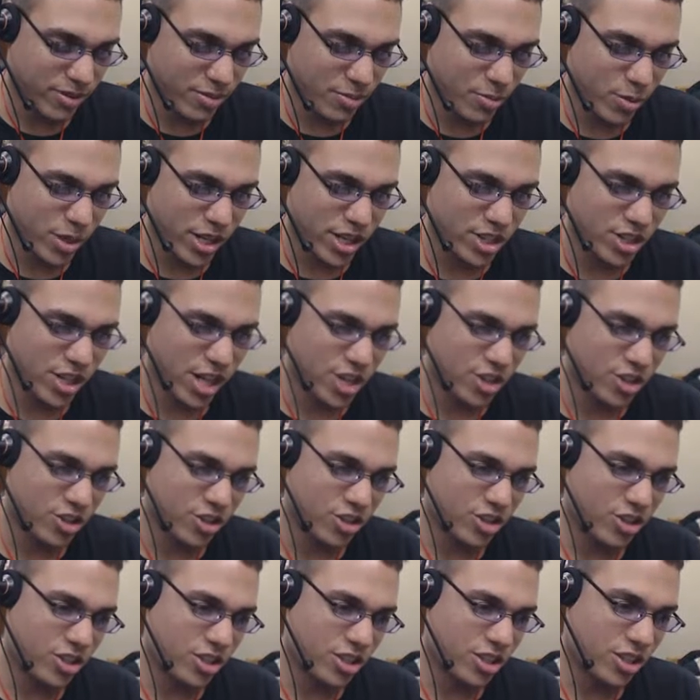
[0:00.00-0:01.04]
from which I
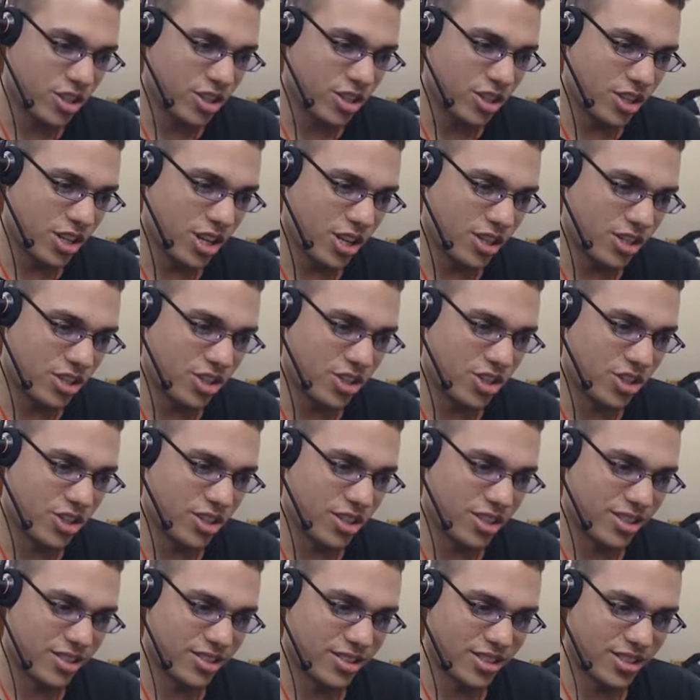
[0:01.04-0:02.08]
should
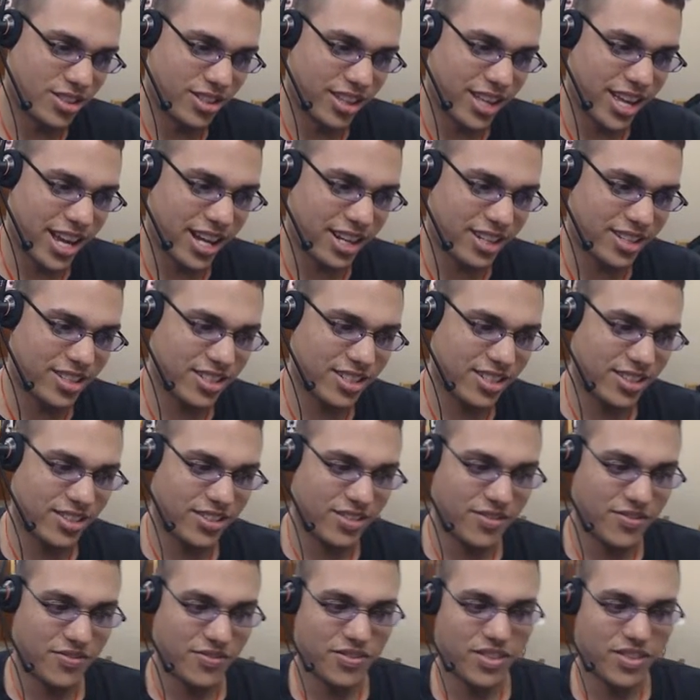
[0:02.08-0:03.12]
select.